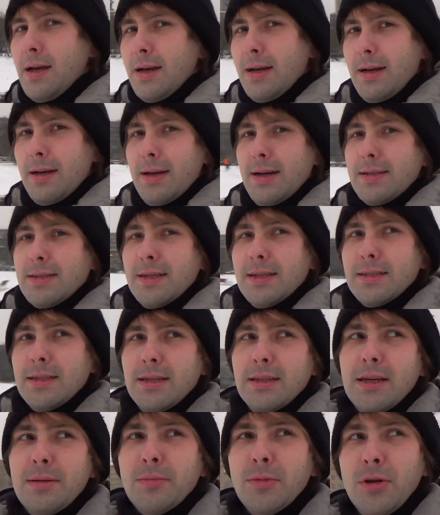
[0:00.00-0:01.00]
As I said,
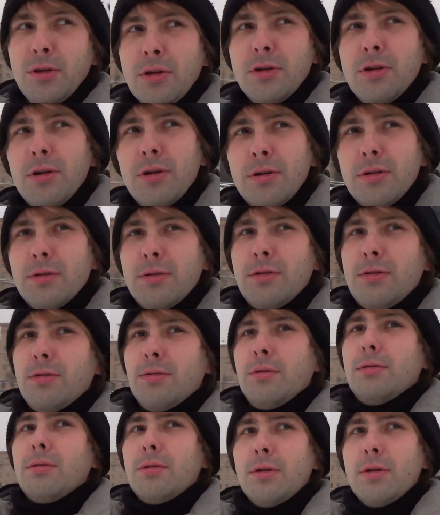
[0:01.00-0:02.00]
I'm not going
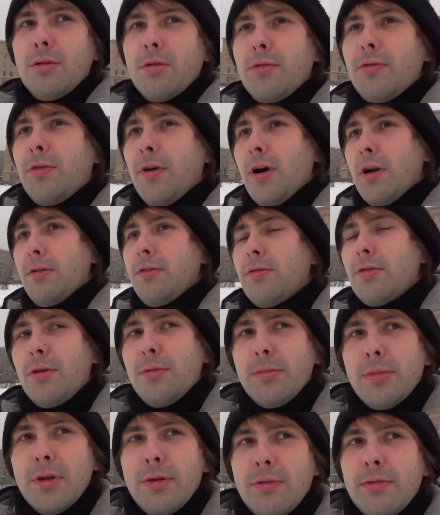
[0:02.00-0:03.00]
to go far from
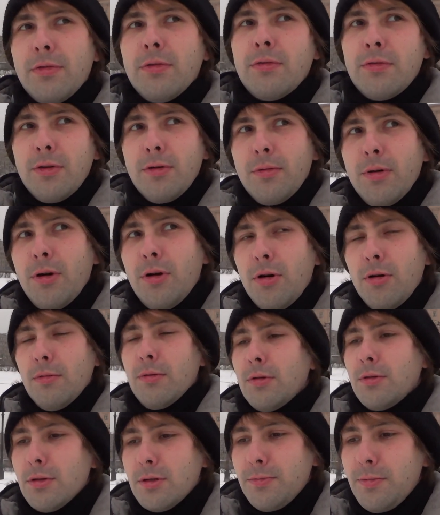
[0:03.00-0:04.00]
home and
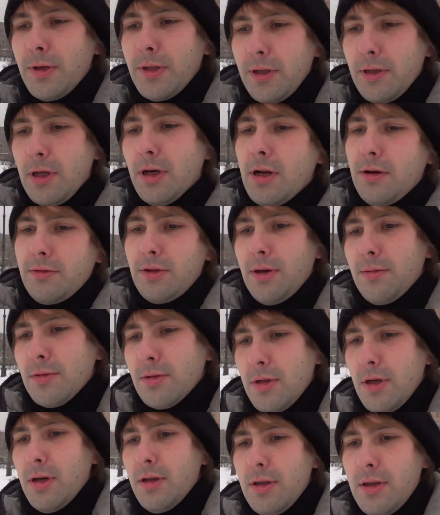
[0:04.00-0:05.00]
to spend a lot of time,
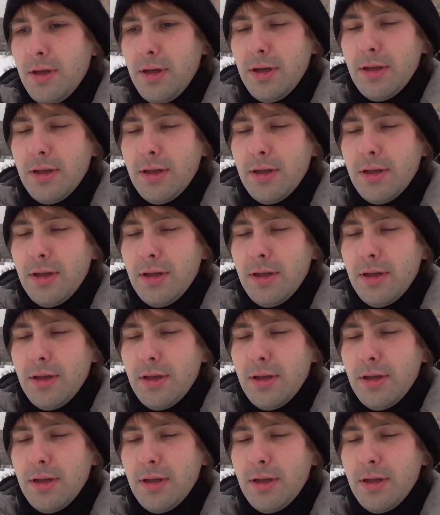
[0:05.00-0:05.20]
so I think